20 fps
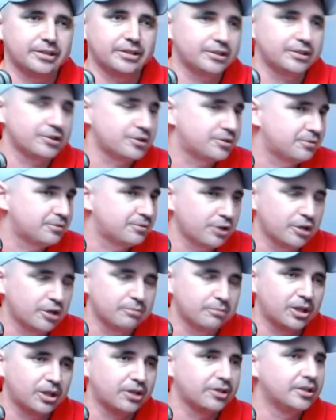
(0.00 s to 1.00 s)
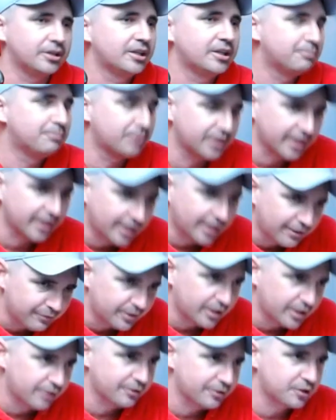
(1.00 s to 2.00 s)
They're just Joe Blow, but they
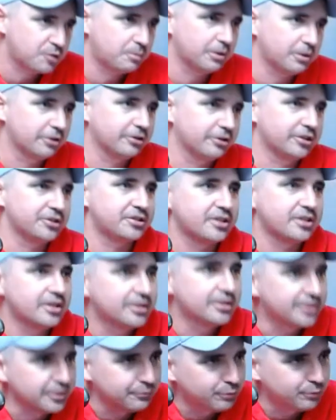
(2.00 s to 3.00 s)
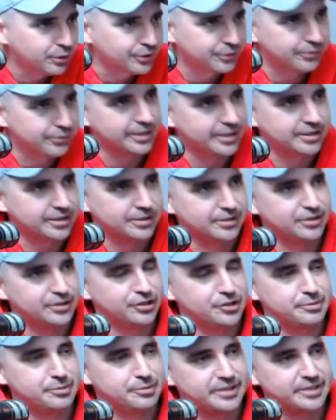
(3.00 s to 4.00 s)
have no experience. They want to crack into the
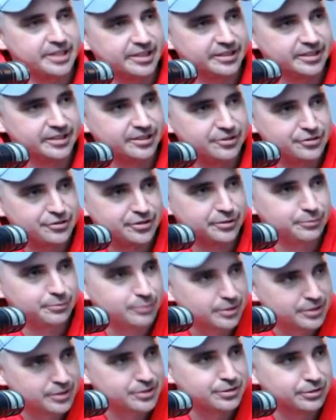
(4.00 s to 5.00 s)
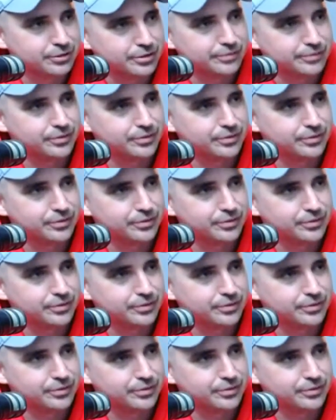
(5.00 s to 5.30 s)
hospitality industry. What is your